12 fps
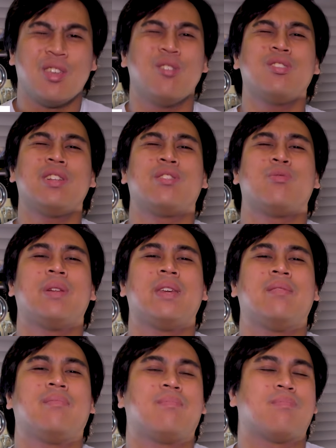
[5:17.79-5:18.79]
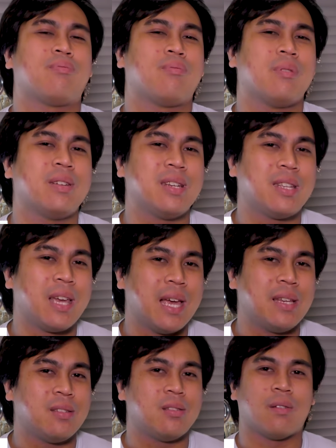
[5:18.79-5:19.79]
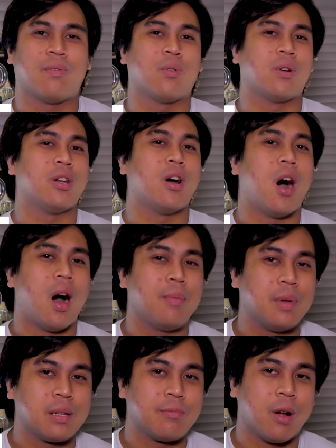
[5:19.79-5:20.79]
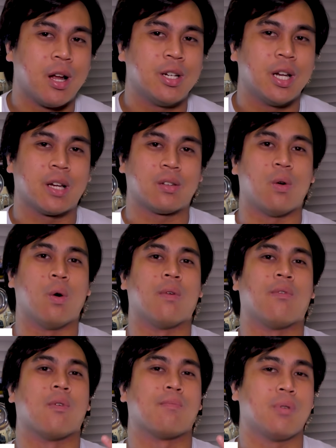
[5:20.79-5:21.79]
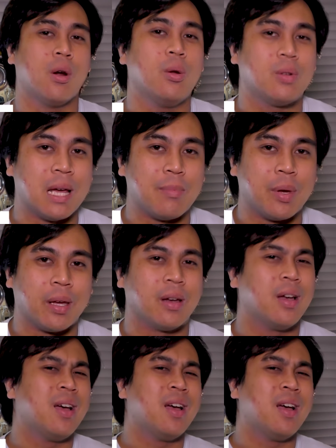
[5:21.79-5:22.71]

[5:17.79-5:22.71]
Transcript: Usually three D printed cases are for good hobbyist projects or for prototyping.